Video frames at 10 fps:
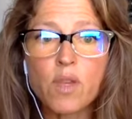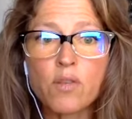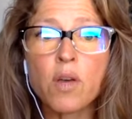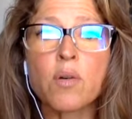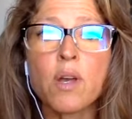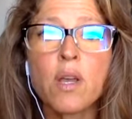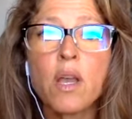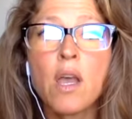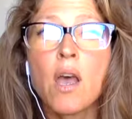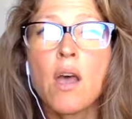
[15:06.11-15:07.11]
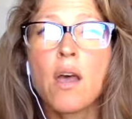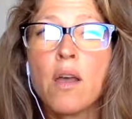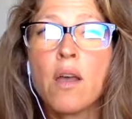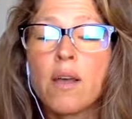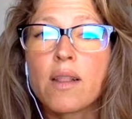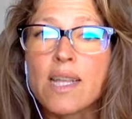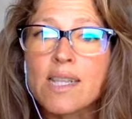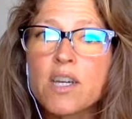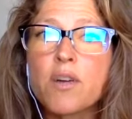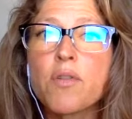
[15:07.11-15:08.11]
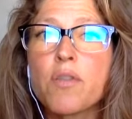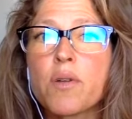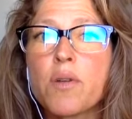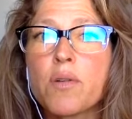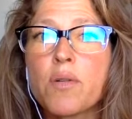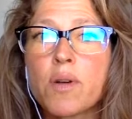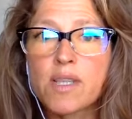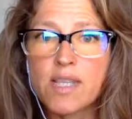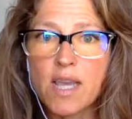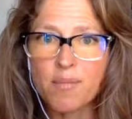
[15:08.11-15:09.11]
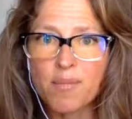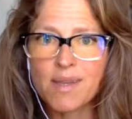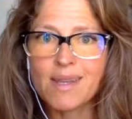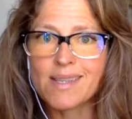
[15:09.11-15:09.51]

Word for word: So let's go through some